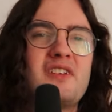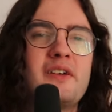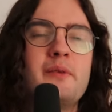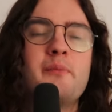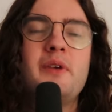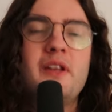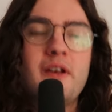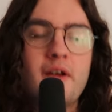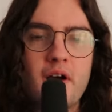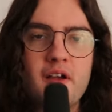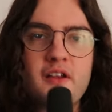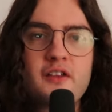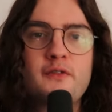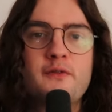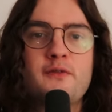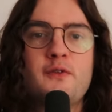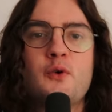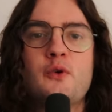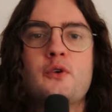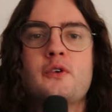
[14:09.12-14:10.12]
can be nice
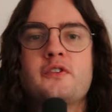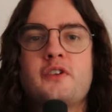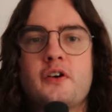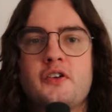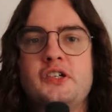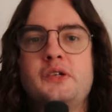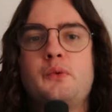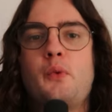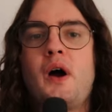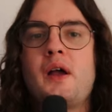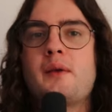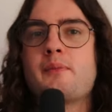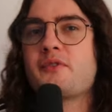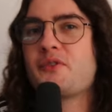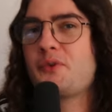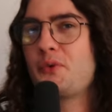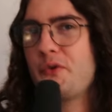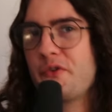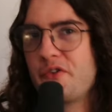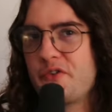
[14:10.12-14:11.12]
for dodging wipes
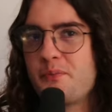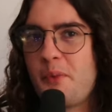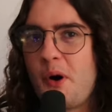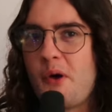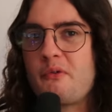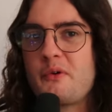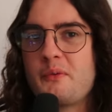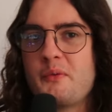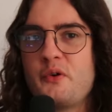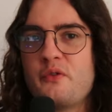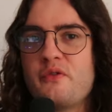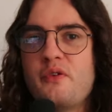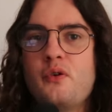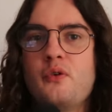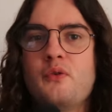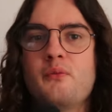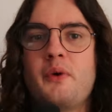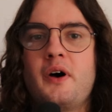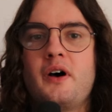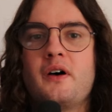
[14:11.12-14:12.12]
or spot
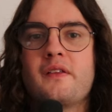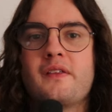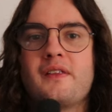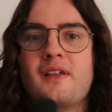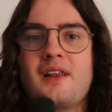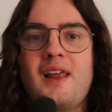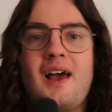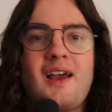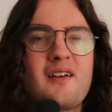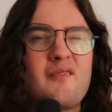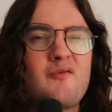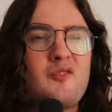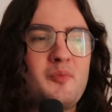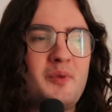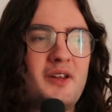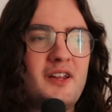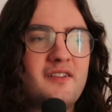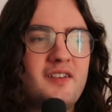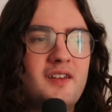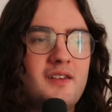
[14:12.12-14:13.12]
removal, but the lack of an
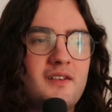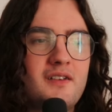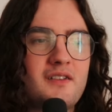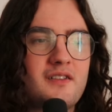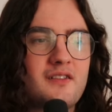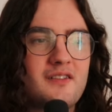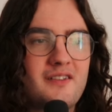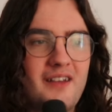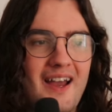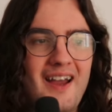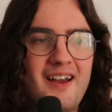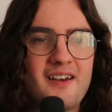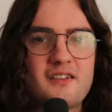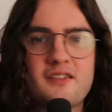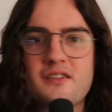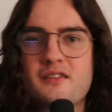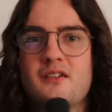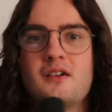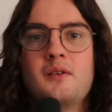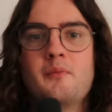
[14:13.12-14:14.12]
ability that
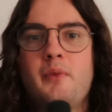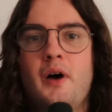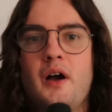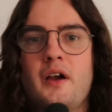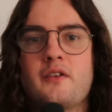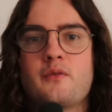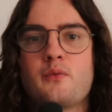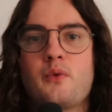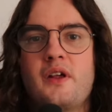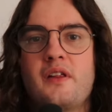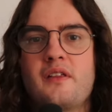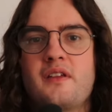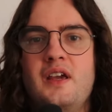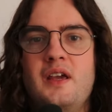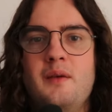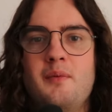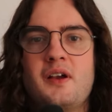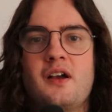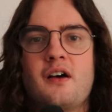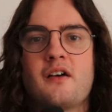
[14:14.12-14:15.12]
stacks, combined with
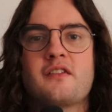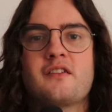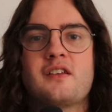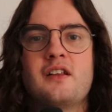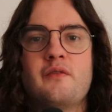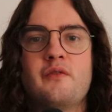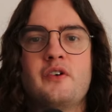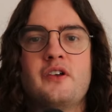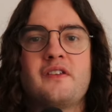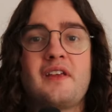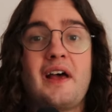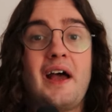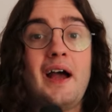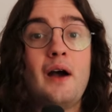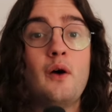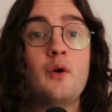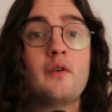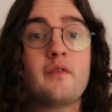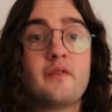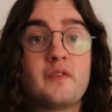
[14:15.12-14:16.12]
keeping our slivers
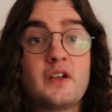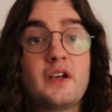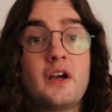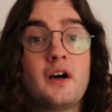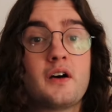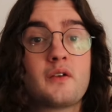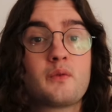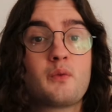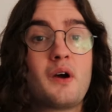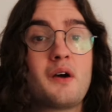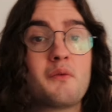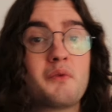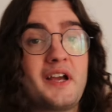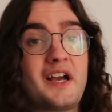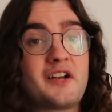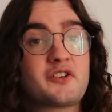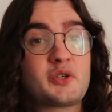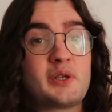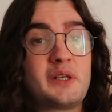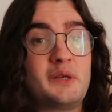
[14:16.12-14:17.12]
out of the yard where we
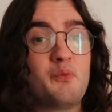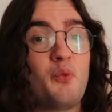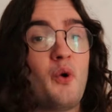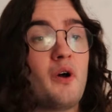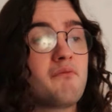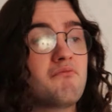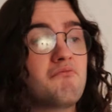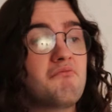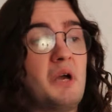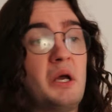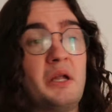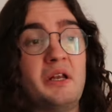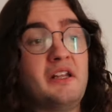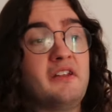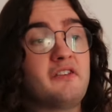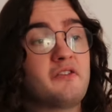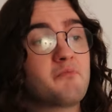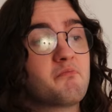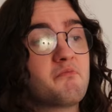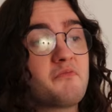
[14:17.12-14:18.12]
actually want at
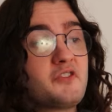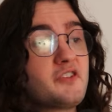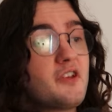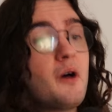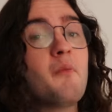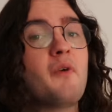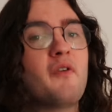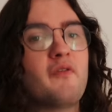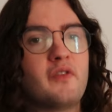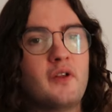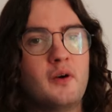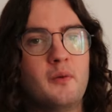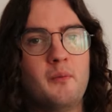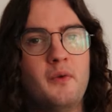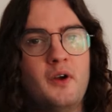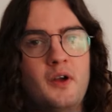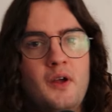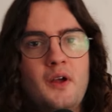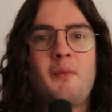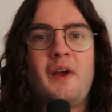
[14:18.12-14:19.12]
least some of them,
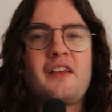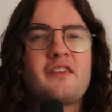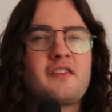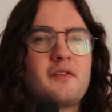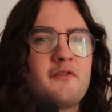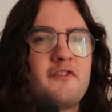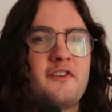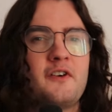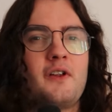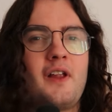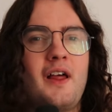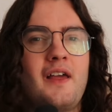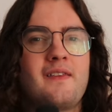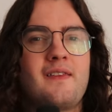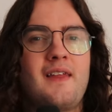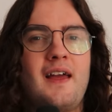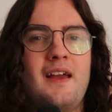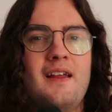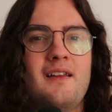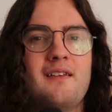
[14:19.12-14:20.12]
makes them feel like
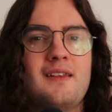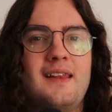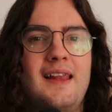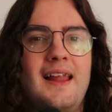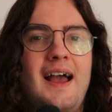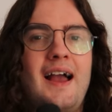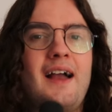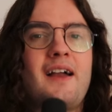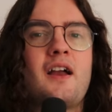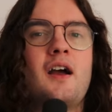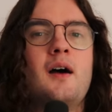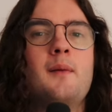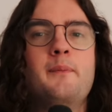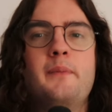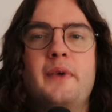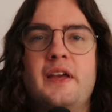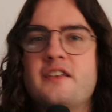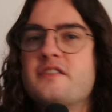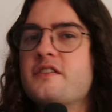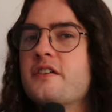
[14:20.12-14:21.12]
they lack a
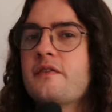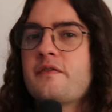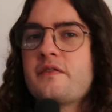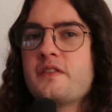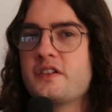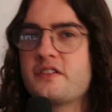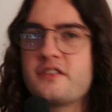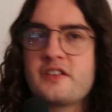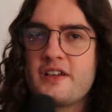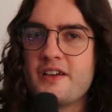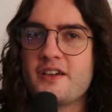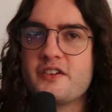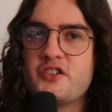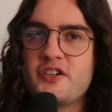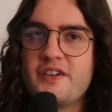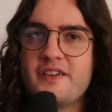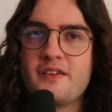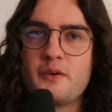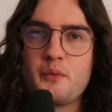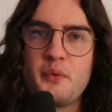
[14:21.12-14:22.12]
bit of the
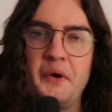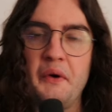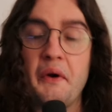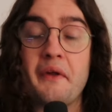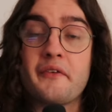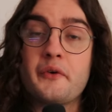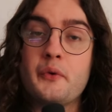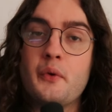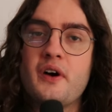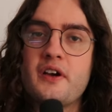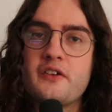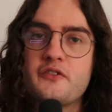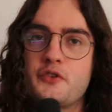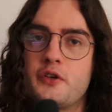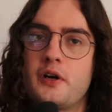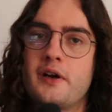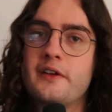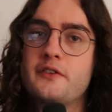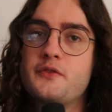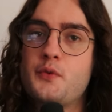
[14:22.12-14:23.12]
synergy that we're otherwise
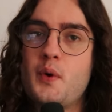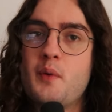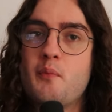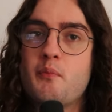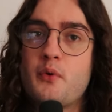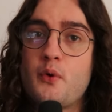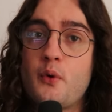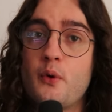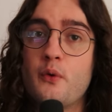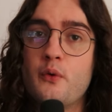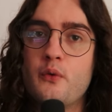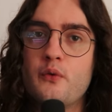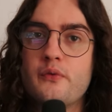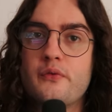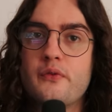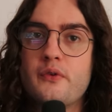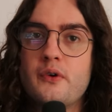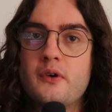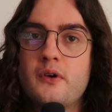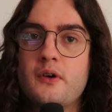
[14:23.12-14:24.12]
trying to improve.